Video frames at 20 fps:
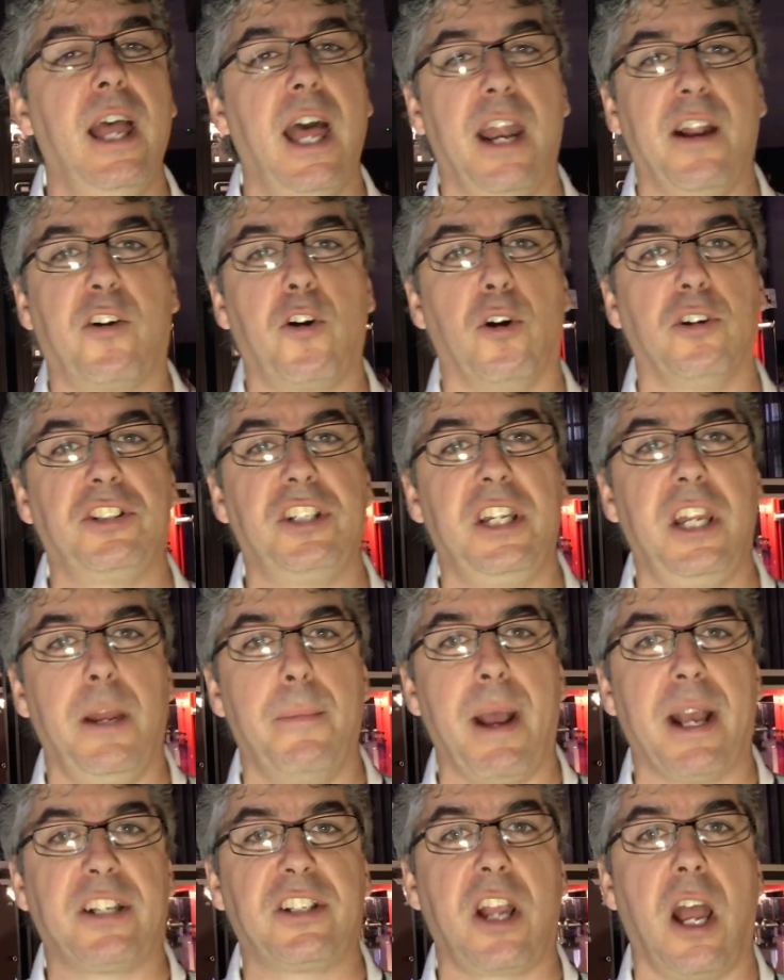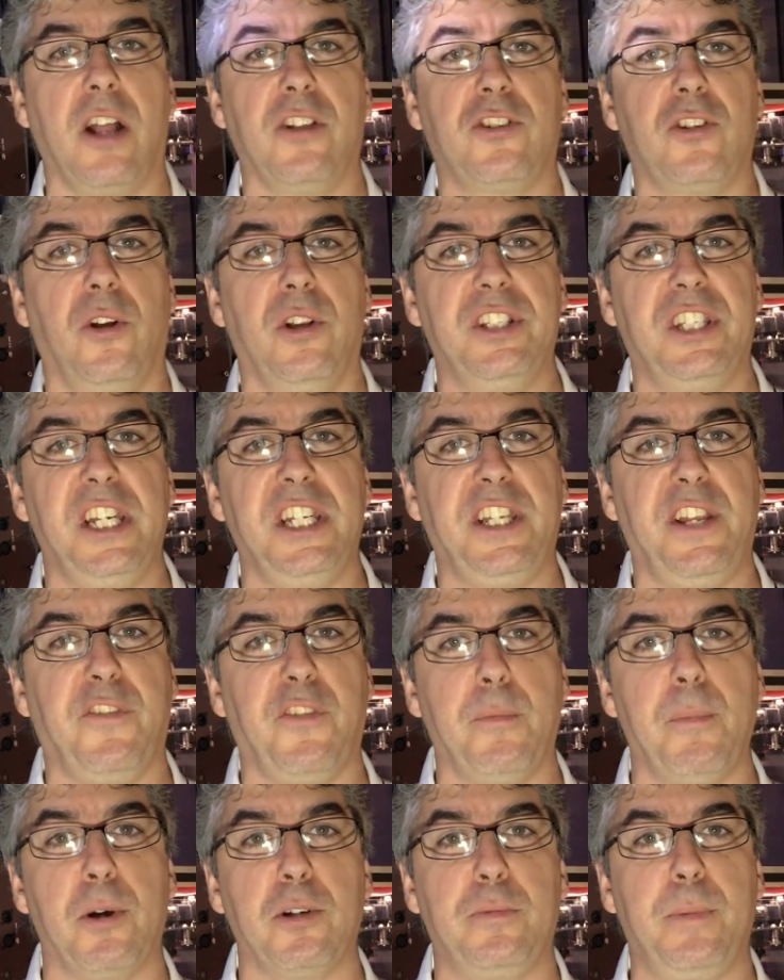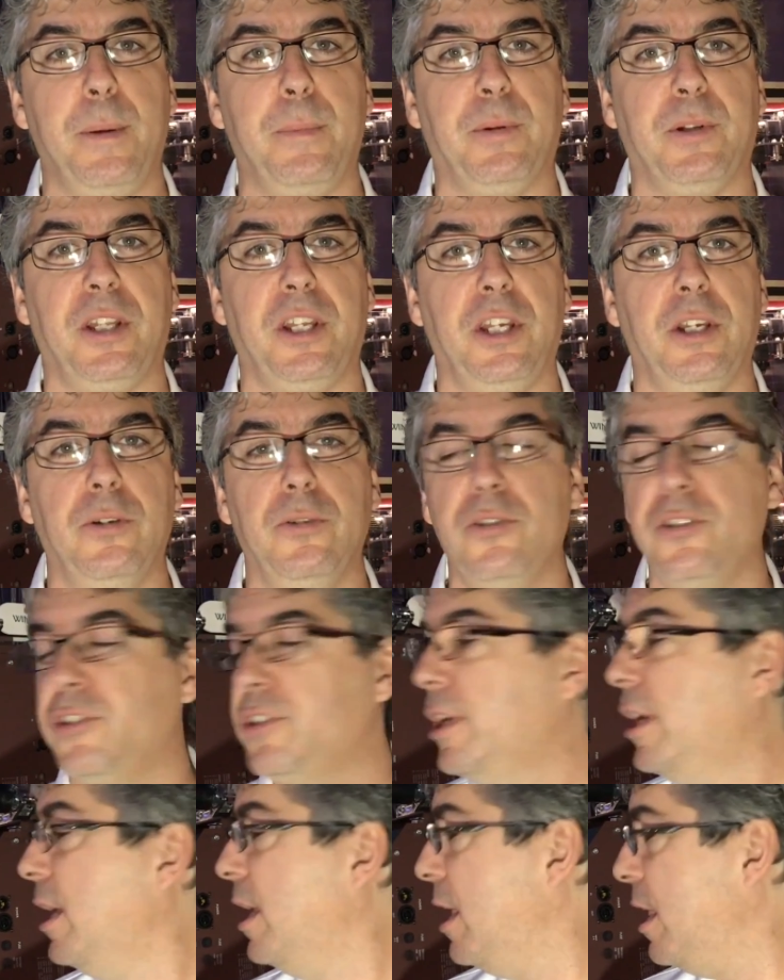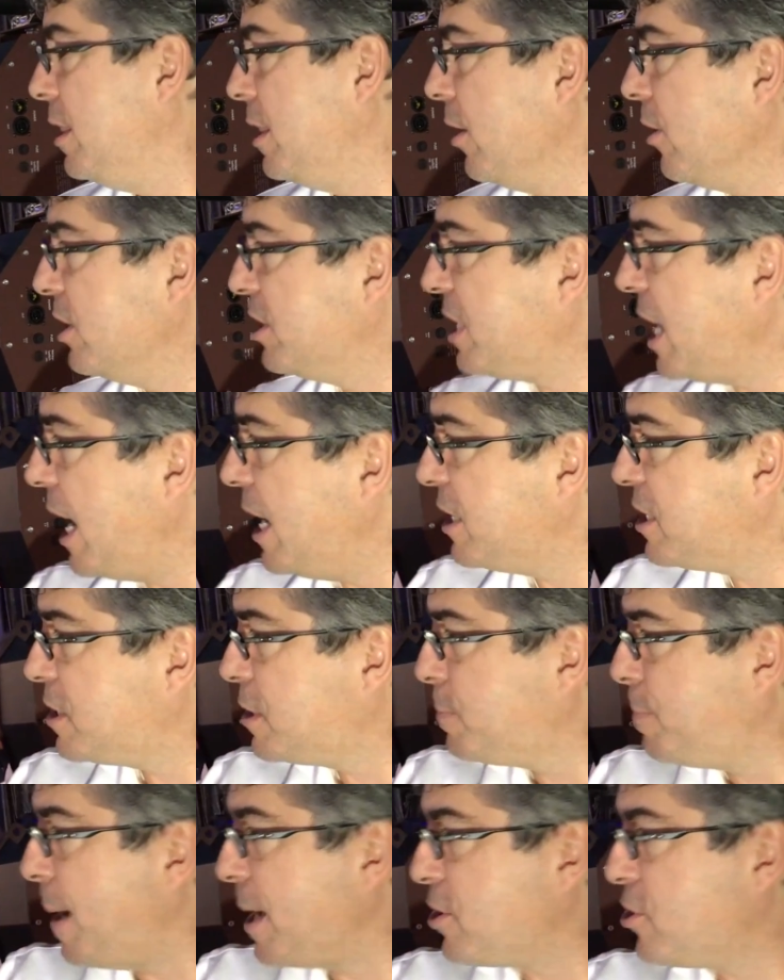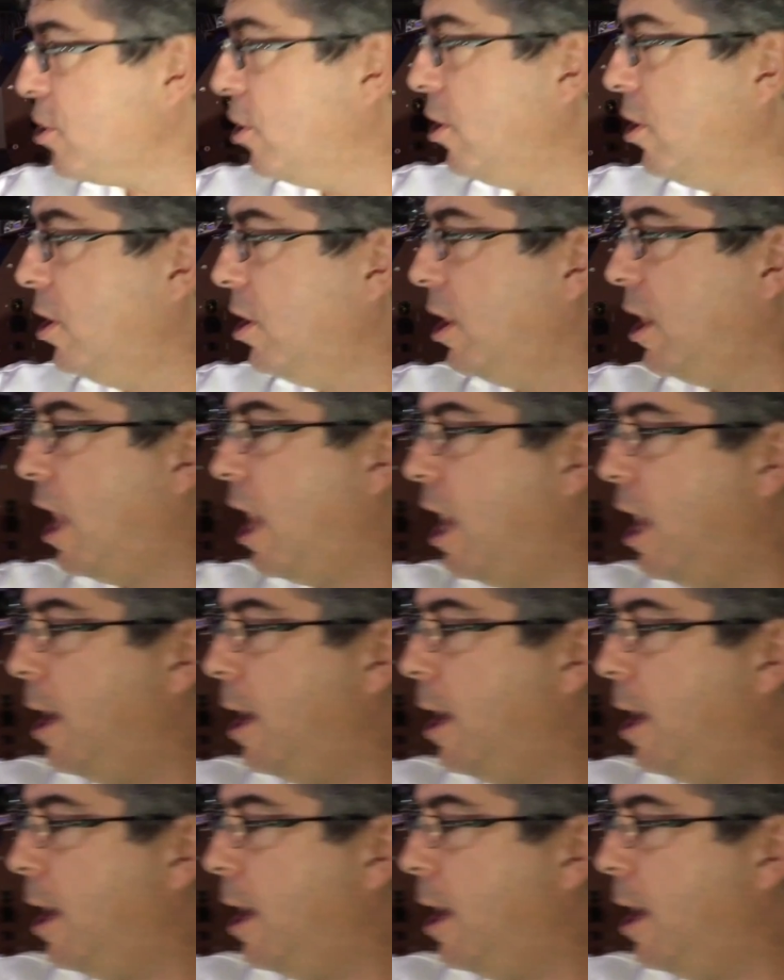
And of course, the DMX console is easy for most people to use. There is a special